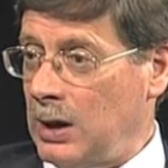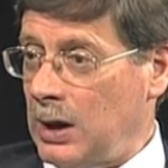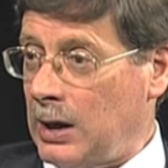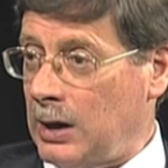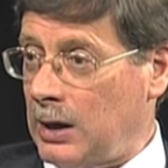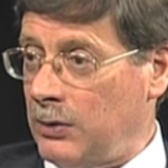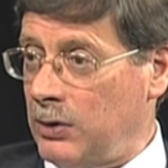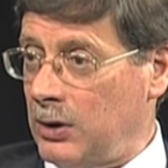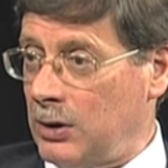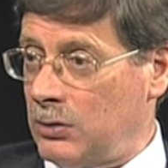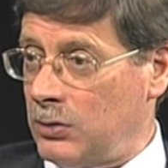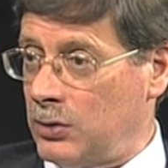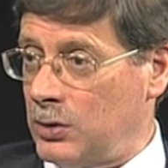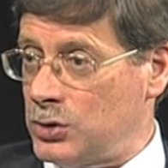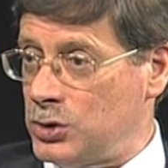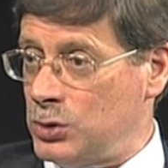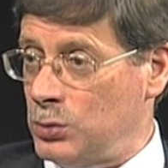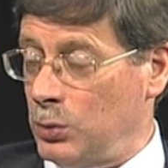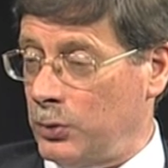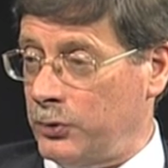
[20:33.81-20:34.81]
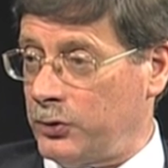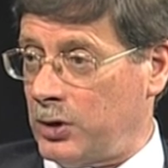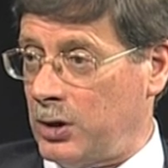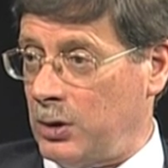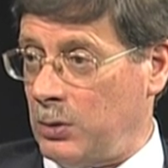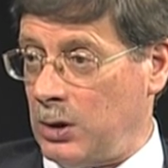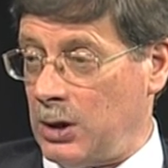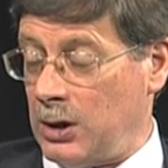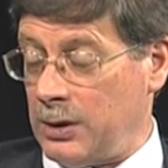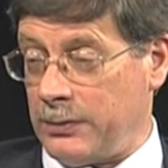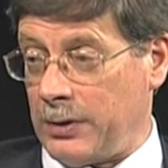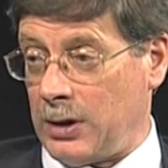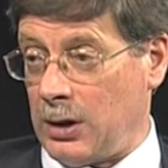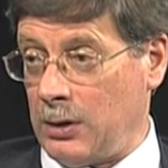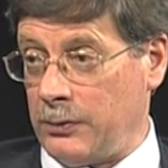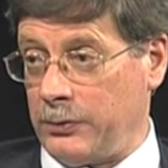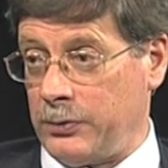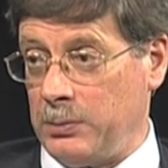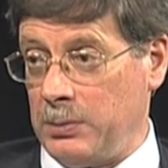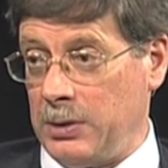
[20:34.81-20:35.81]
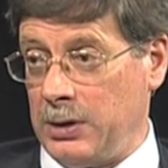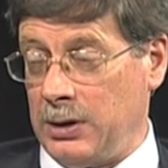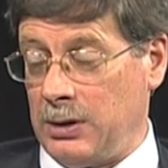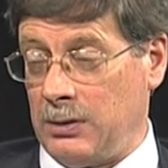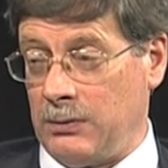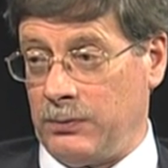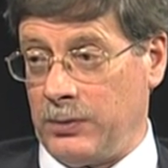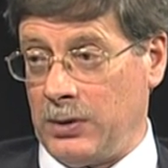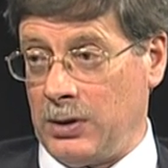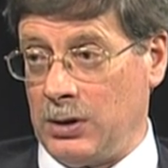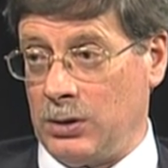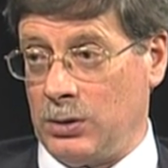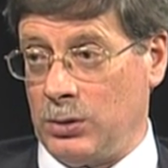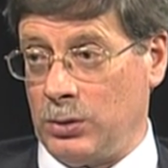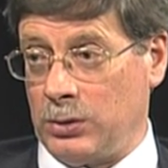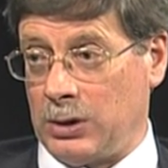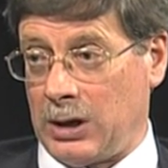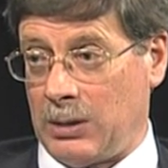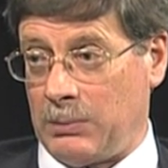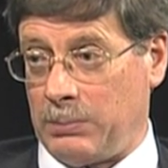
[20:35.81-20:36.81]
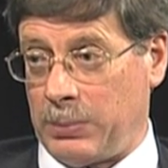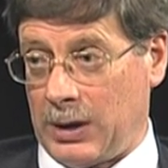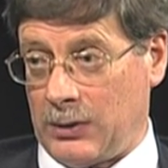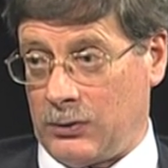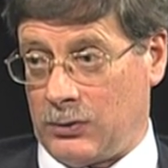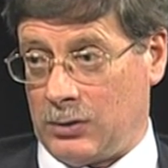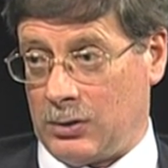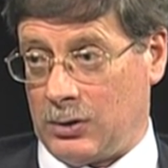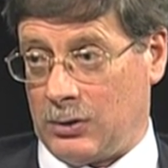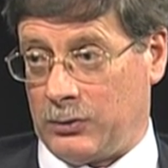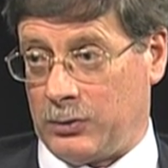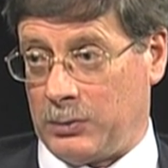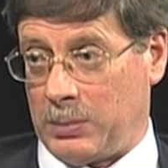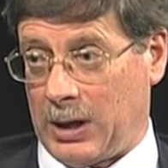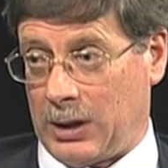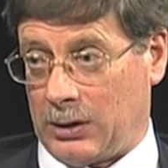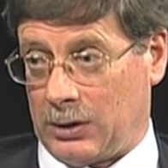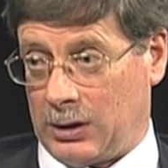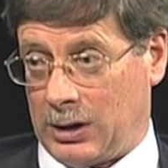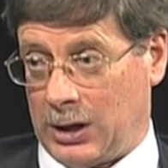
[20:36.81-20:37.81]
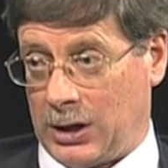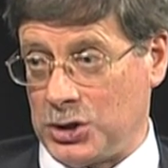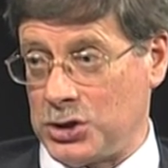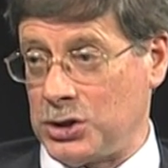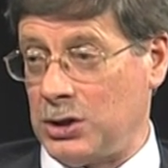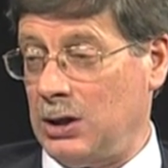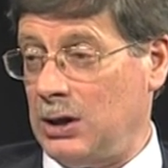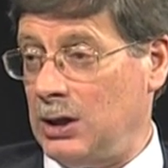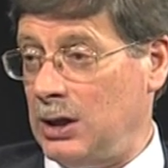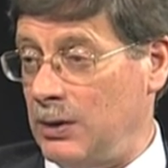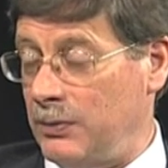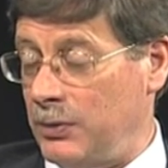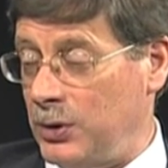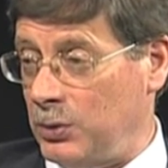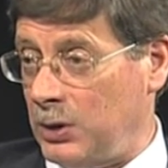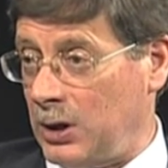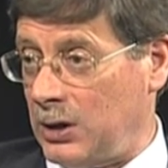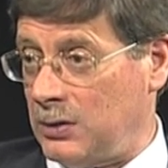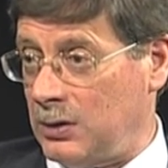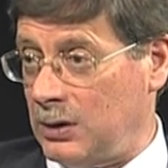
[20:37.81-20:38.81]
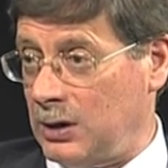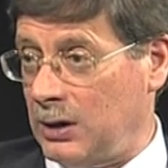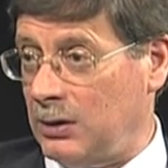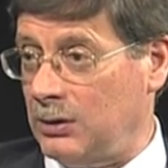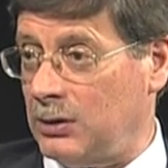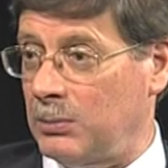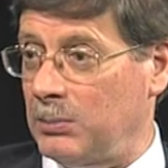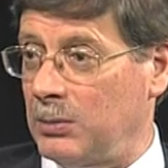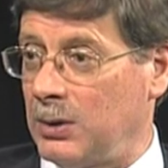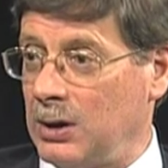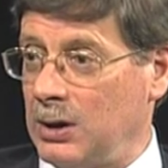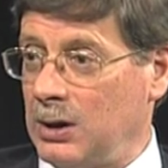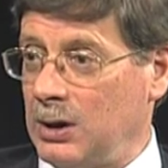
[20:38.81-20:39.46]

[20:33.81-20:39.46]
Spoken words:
And I think that you also have 500,000 very good ambassadors for Bangladesh in the United Kingdom,